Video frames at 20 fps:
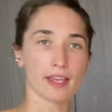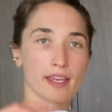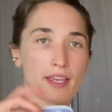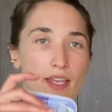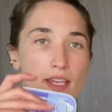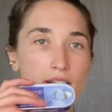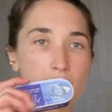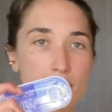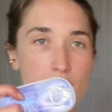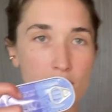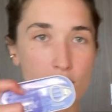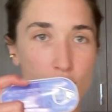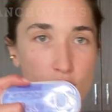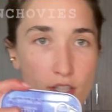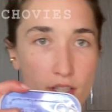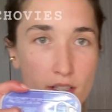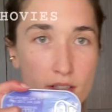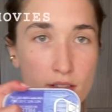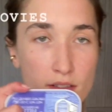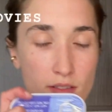In
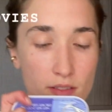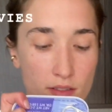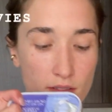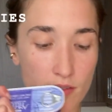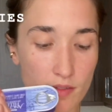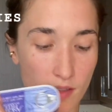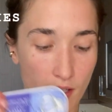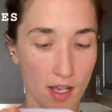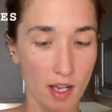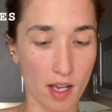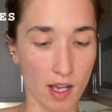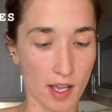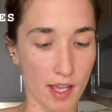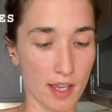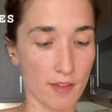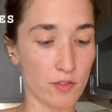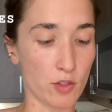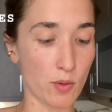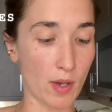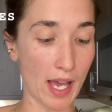addition,
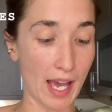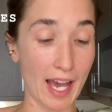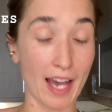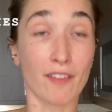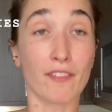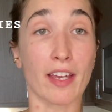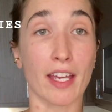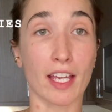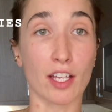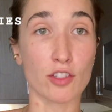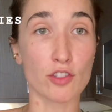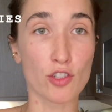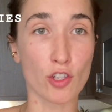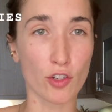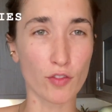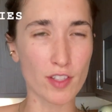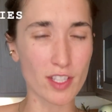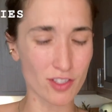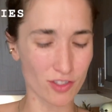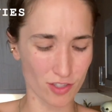if you have
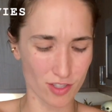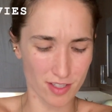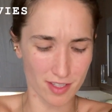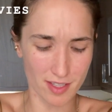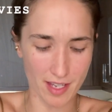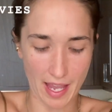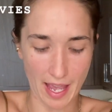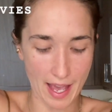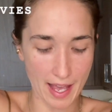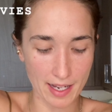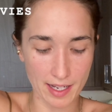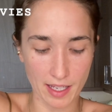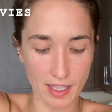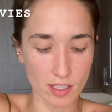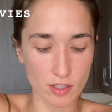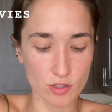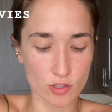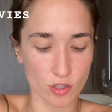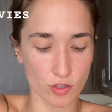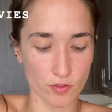anchovies, just add
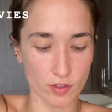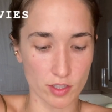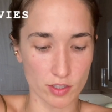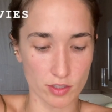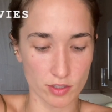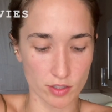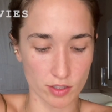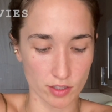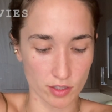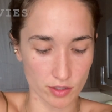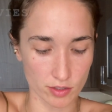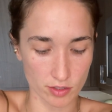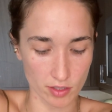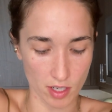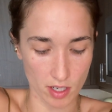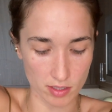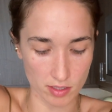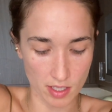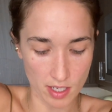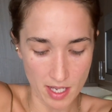anchovies to your
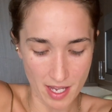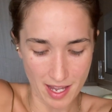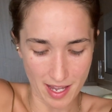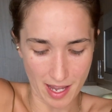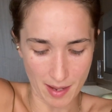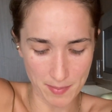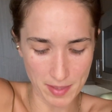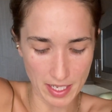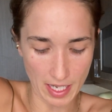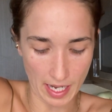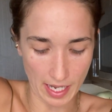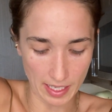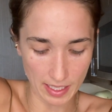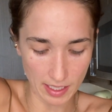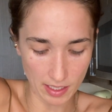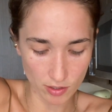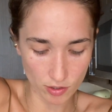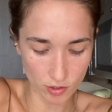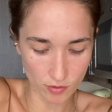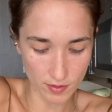sauce. I mean, add
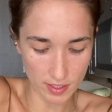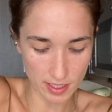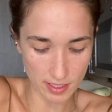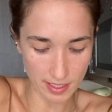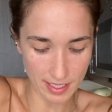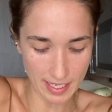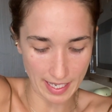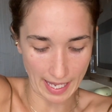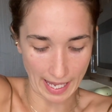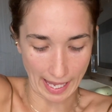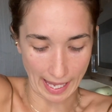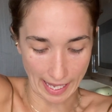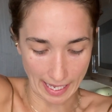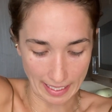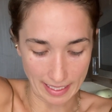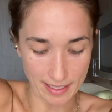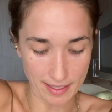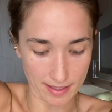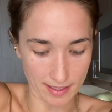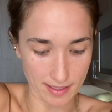anchovies to like
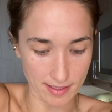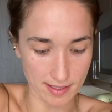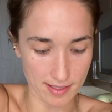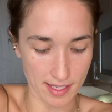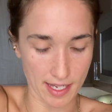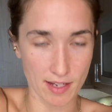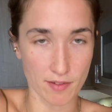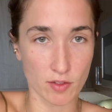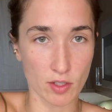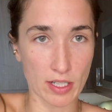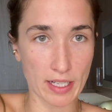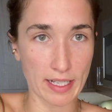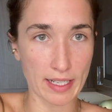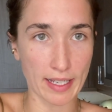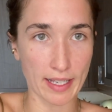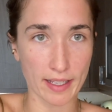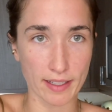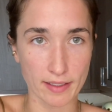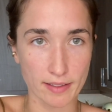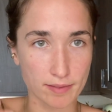anything savory
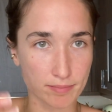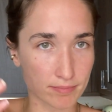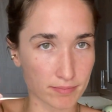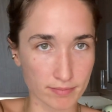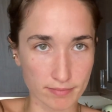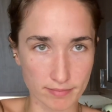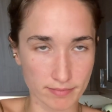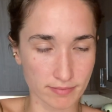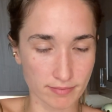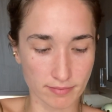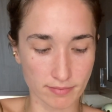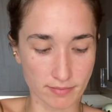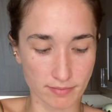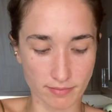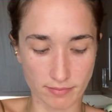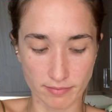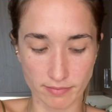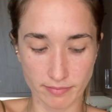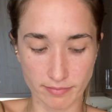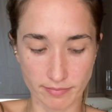and
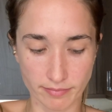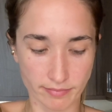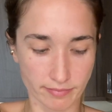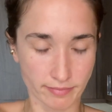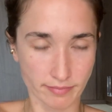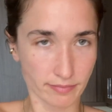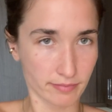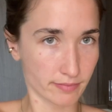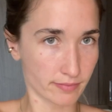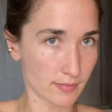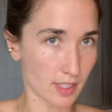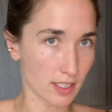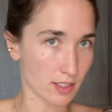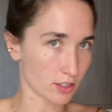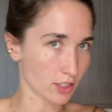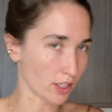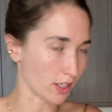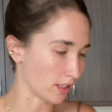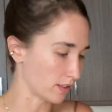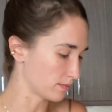it's
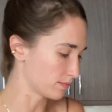good.